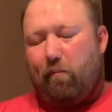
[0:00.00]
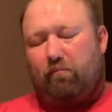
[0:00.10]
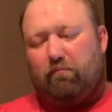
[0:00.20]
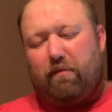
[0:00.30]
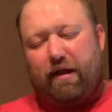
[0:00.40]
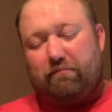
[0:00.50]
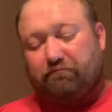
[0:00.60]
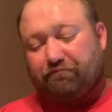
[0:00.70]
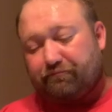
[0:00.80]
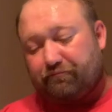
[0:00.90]
Man,
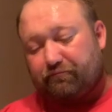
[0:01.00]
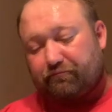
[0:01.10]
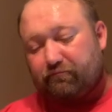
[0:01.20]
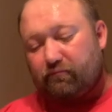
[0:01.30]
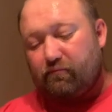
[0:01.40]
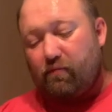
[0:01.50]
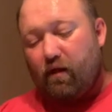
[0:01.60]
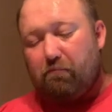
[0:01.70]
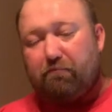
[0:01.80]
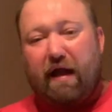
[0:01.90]

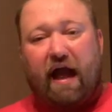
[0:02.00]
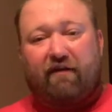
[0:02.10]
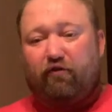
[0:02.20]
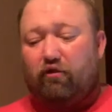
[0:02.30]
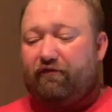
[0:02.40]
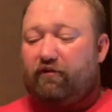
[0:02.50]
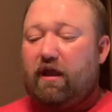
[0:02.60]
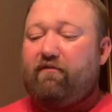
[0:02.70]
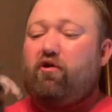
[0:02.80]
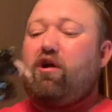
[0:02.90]
packed full of
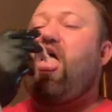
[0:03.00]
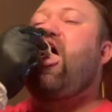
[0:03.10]
flavor.